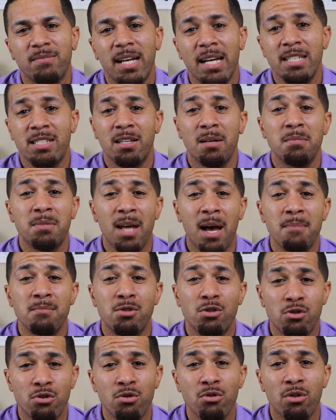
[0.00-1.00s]
And sometimes
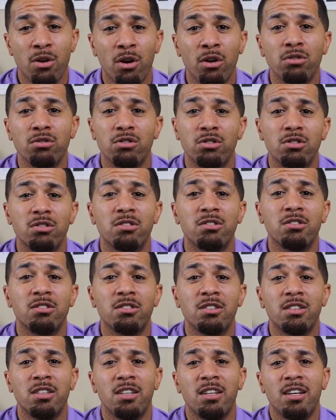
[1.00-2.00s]
the truth hurts.
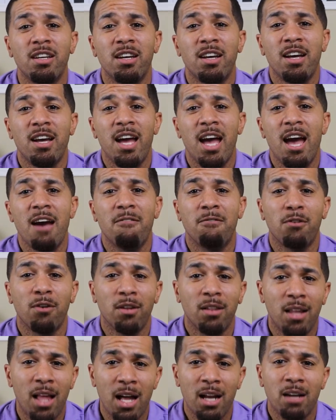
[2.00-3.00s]
And for a
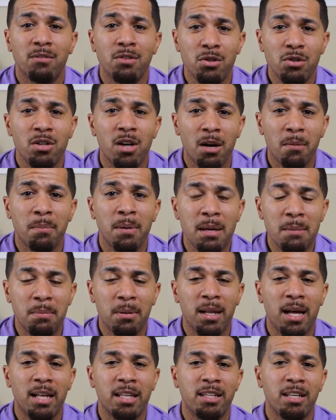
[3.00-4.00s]
lot of you young people
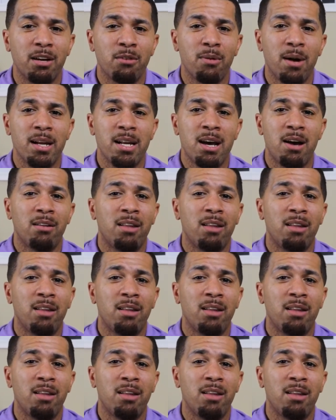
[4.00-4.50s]
out there right now,